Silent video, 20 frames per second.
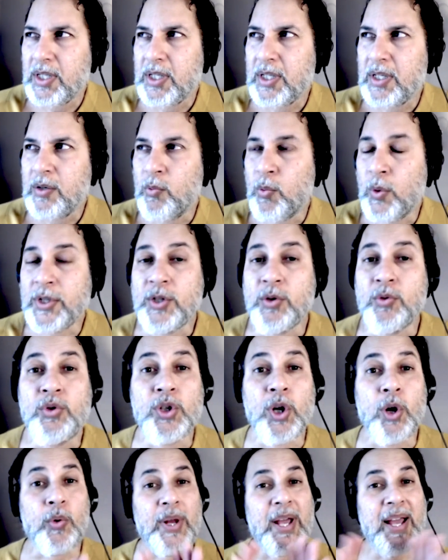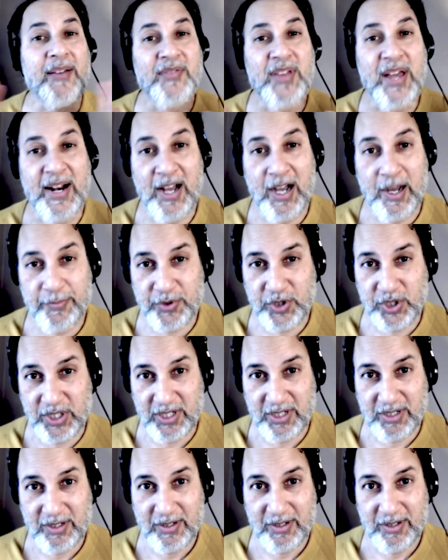when you don't have that
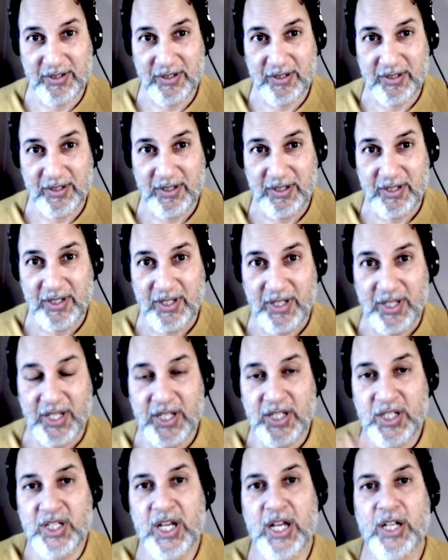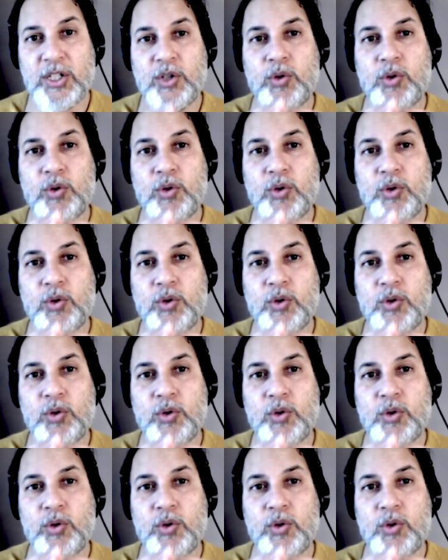option. Can